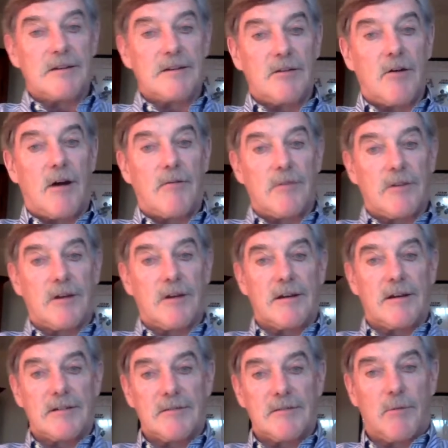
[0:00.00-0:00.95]
it, and you offer the
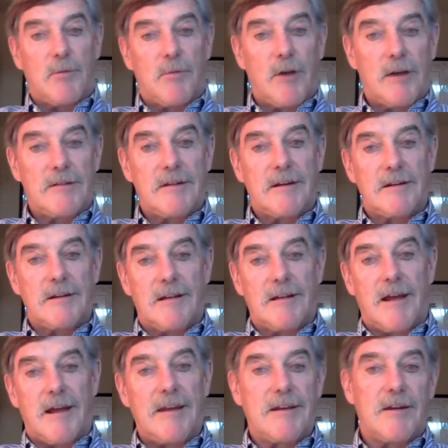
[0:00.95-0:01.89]
customer a price he doesn't
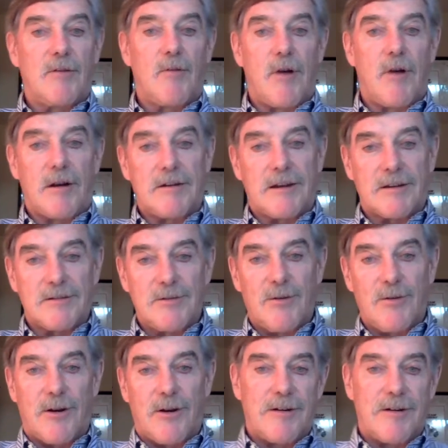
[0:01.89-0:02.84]
like, and he'll walk next
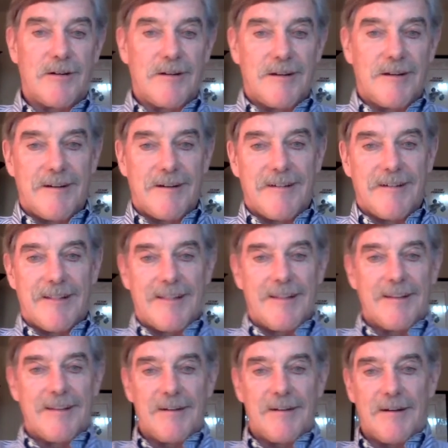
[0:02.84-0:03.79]
door.
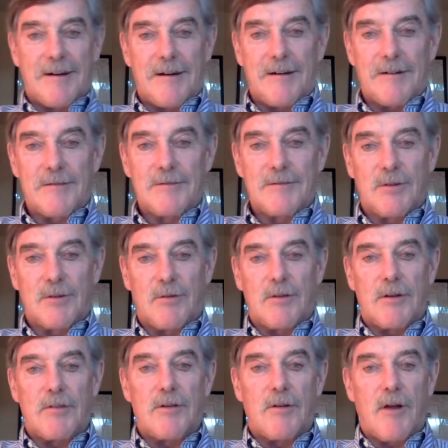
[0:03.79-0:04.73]
So
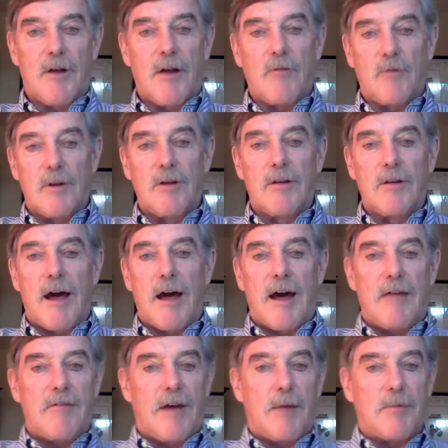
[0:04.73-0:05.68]
there are real
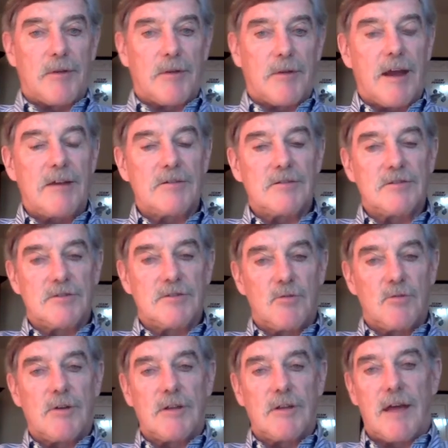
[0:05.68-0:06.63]
live applications
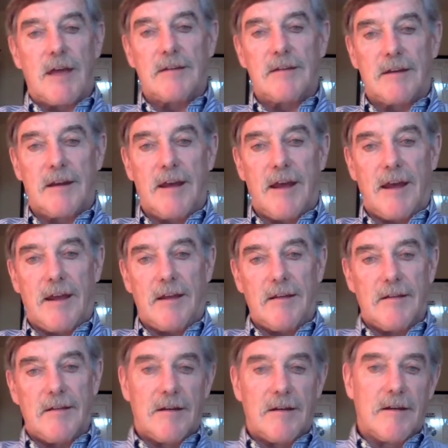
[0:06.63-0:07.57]
doing that today.
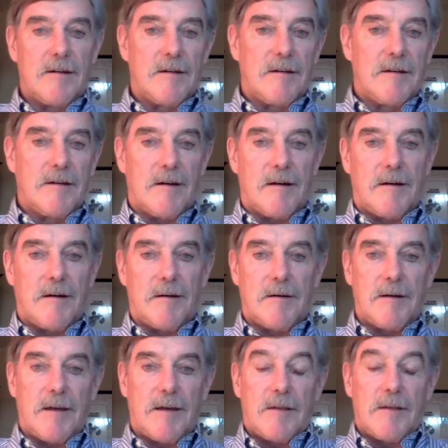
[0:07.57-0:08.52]

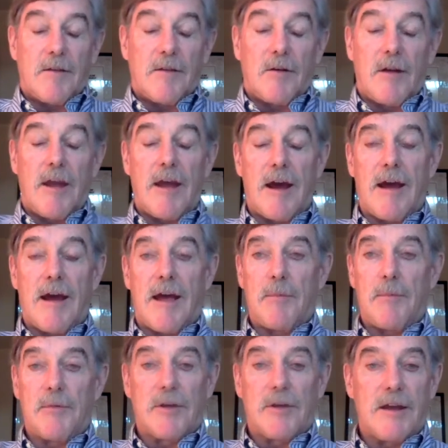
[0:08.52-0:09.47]
And then there are AI
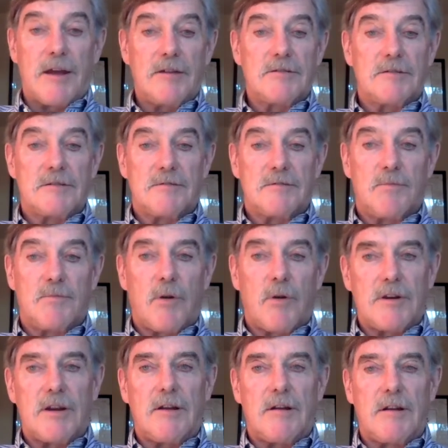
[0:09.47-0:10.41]
applications,
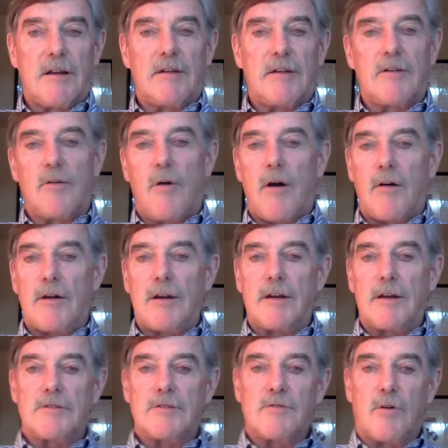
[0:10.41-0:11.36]
particularly in quality
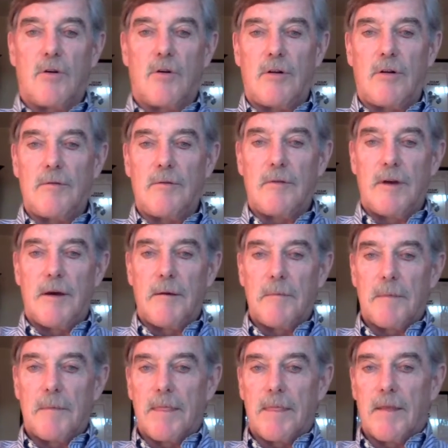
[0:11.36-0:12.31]
control,
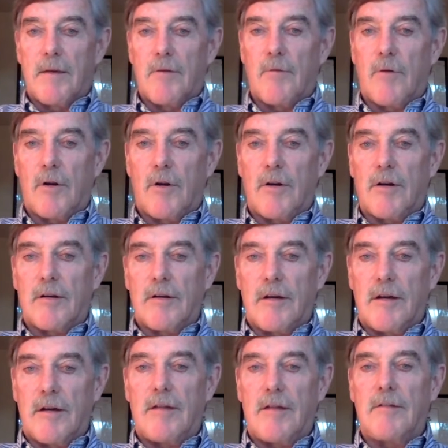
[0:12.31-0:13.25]
where
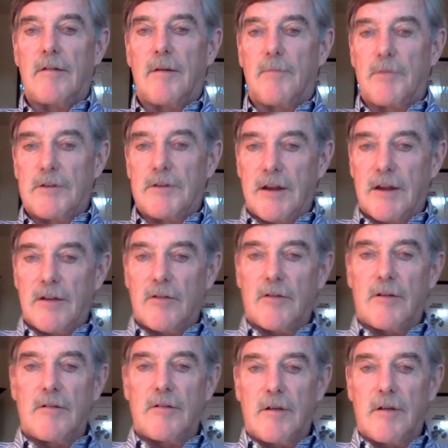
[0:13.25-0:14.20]
a
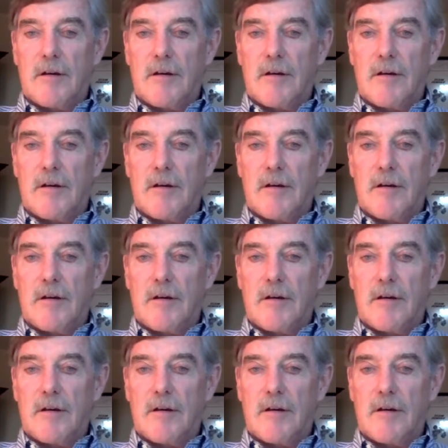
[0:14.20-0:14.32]
particular